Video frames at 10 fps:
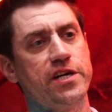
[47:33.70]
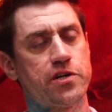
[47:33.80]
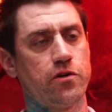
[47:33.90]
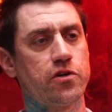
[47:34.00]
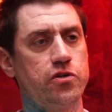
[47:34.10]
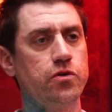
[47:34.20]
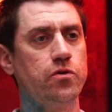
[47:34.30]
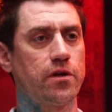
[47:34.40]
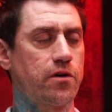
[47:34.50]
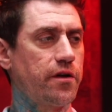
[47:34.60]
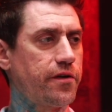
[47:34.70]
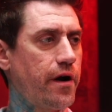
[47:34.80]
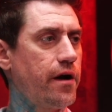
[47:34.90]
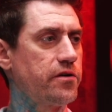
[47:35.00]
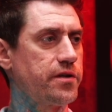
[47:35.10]
their look too. They'll cut their
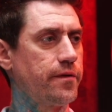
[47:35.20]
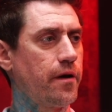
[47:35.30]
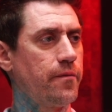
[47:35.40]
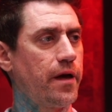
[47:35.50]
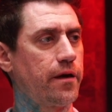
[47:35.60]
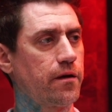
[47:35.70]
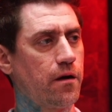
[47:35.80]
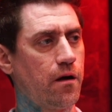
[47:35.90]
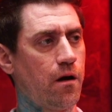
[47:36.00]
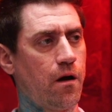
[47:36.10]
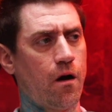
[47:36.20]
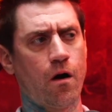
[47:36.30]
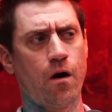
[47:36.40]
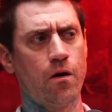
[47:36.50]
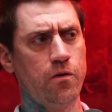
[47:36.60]
hair or something. I'm like,
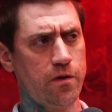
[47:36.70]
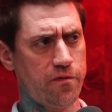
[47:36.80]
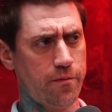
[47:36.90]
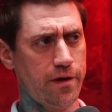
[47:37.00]
are you here for me?